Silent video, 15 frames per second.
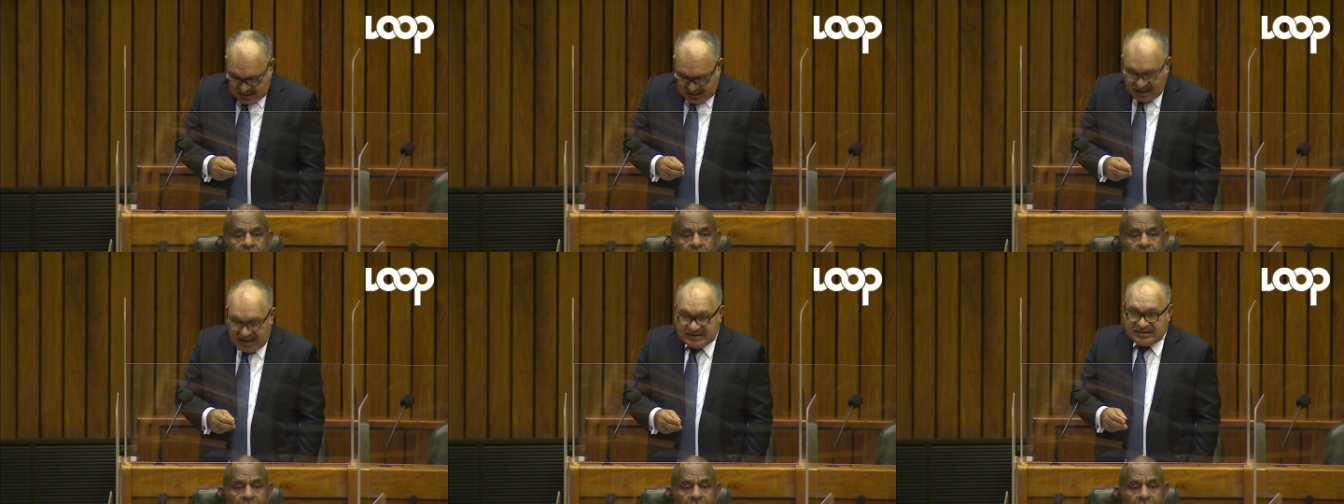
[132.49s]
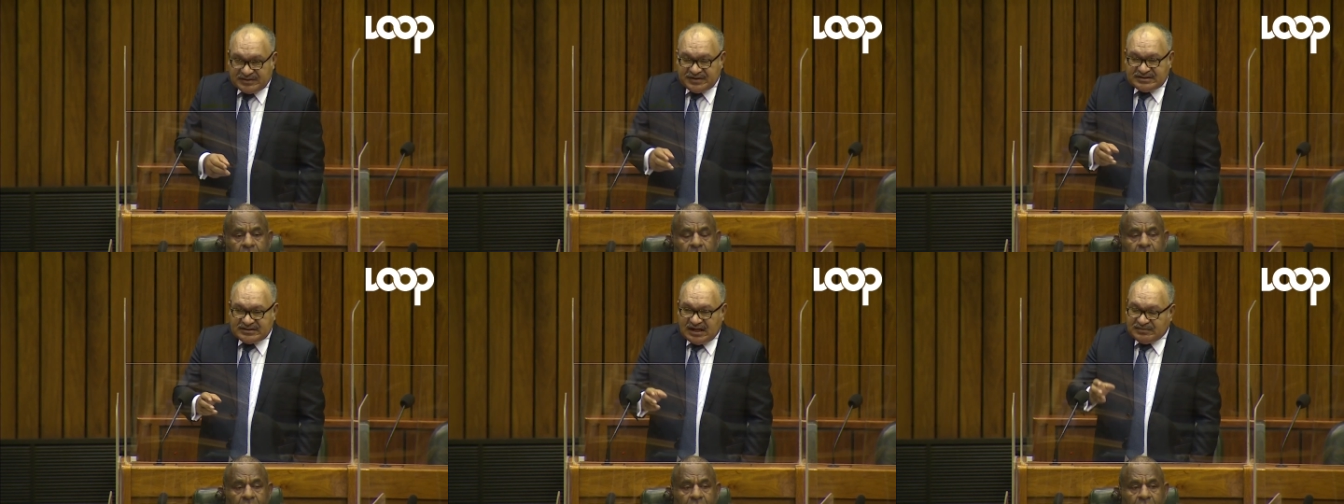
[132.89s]
As a
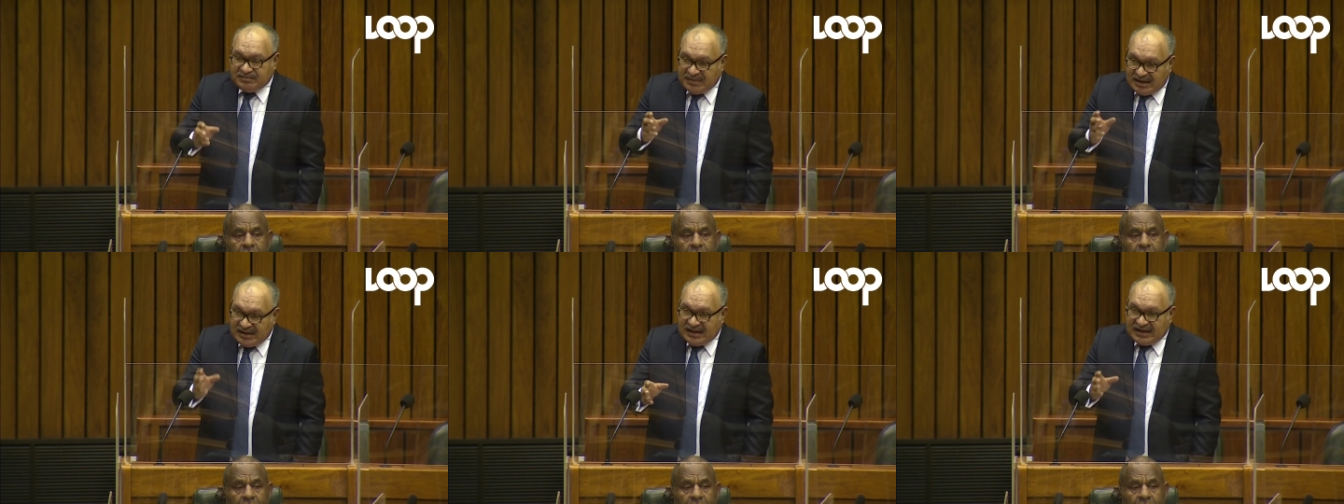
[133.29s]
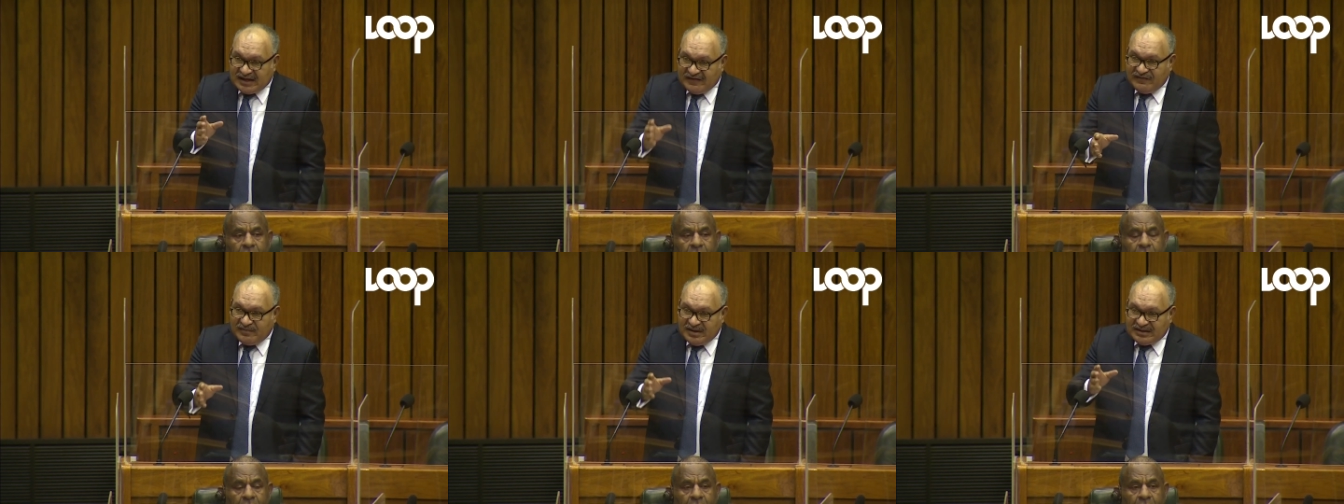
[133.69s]
result, many
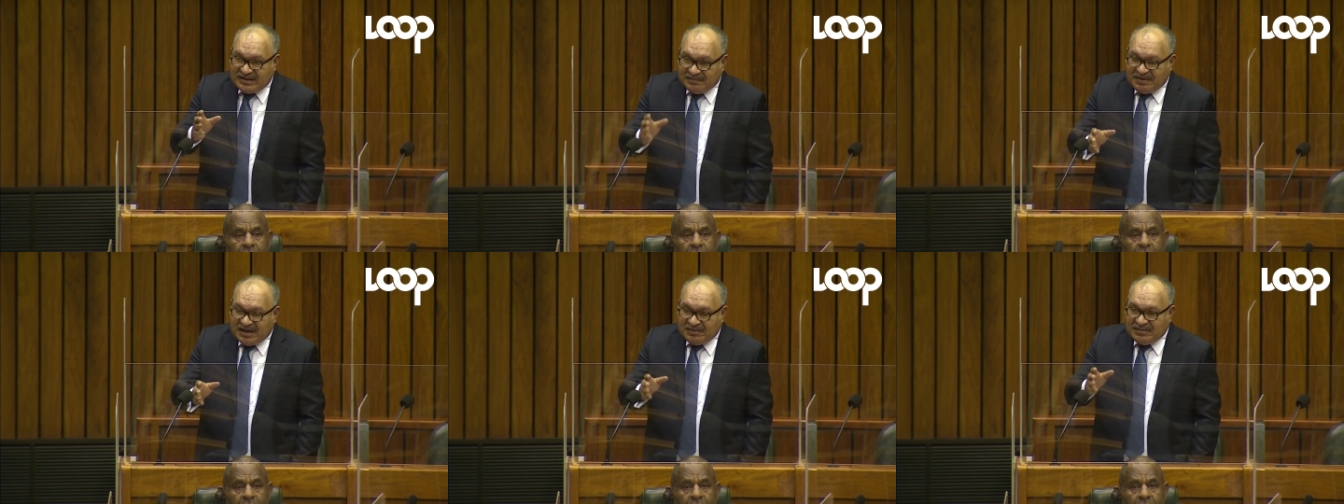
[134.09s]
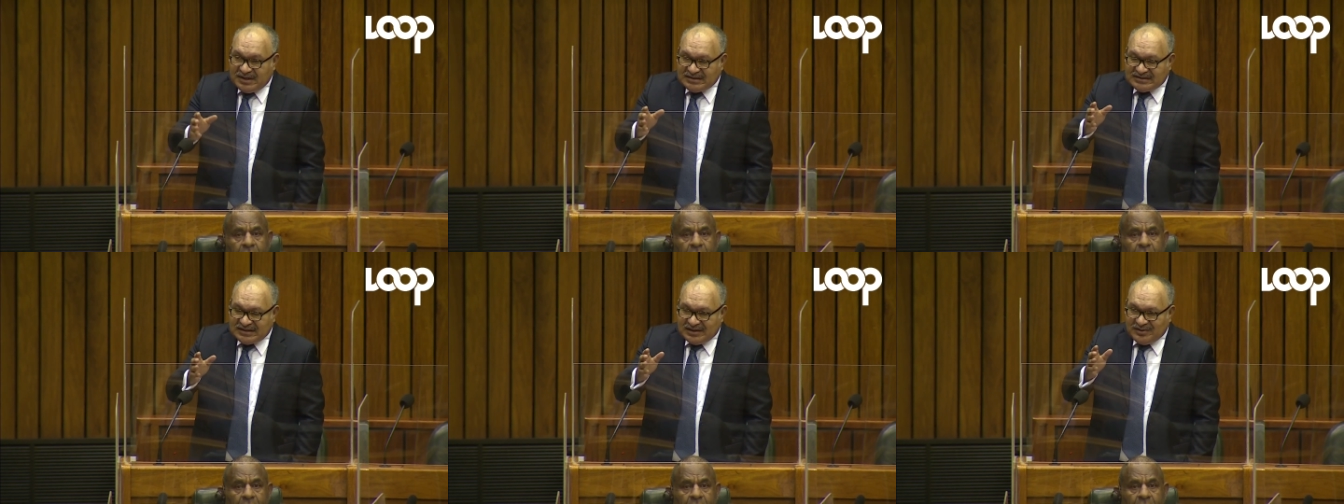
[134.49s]
government
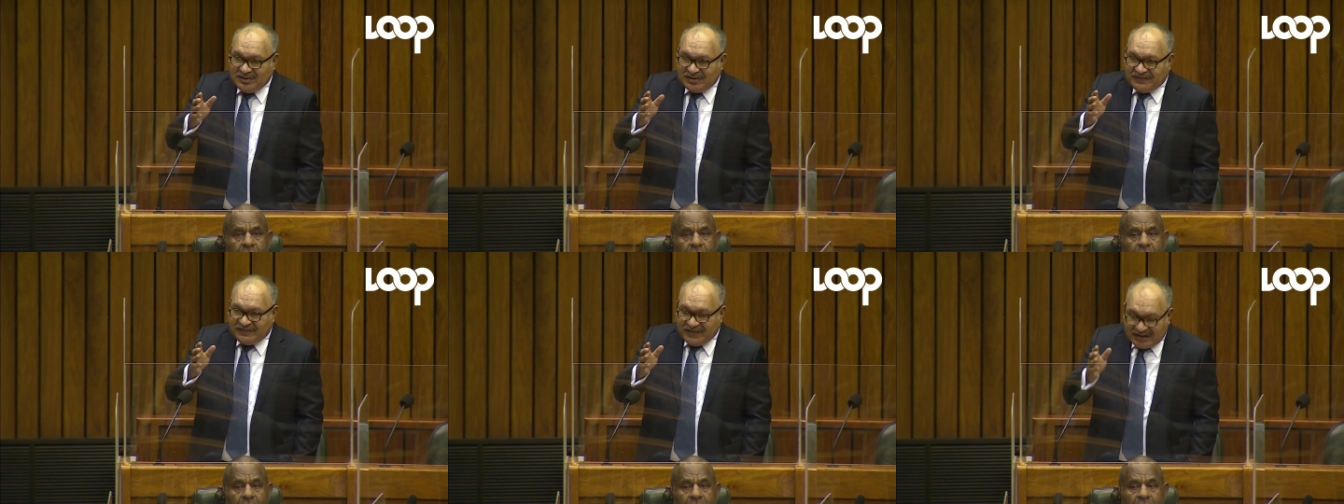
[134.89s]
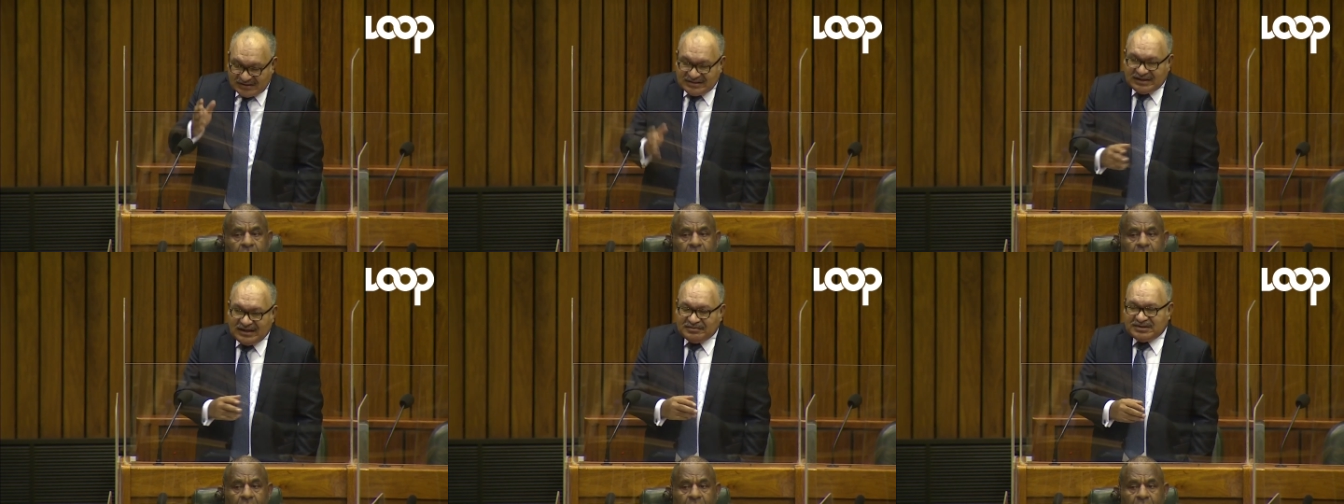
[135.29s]
departments are not
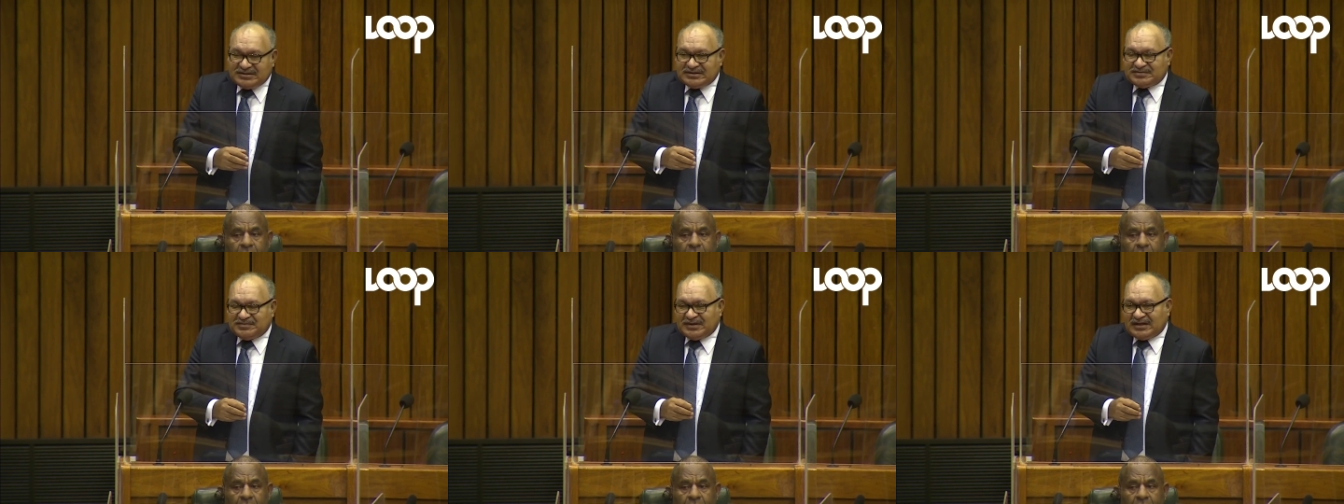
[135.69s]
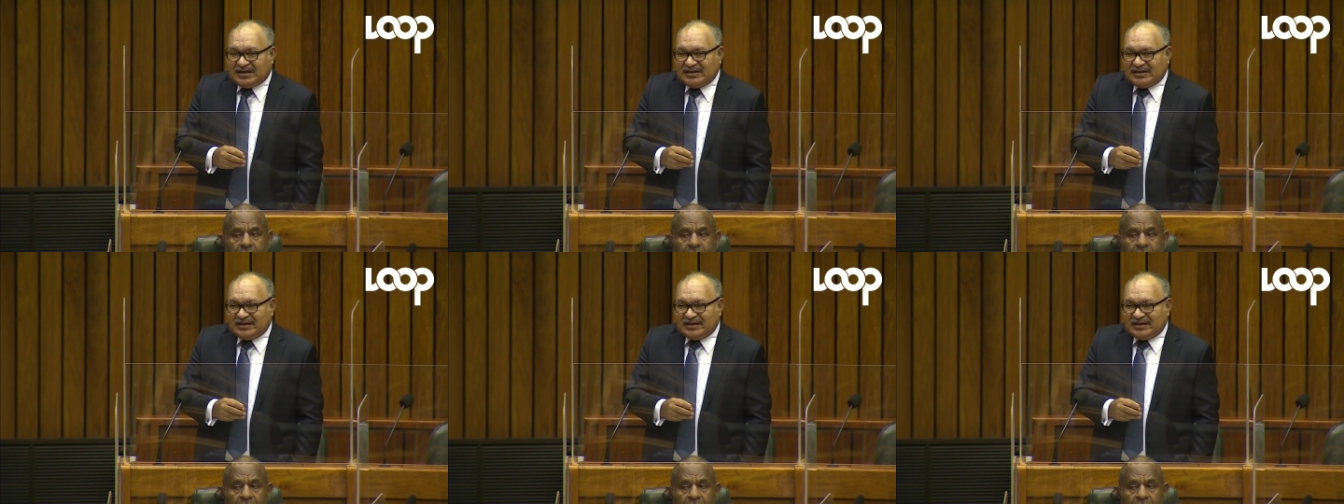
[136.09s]
functioning, Mr. Speaker.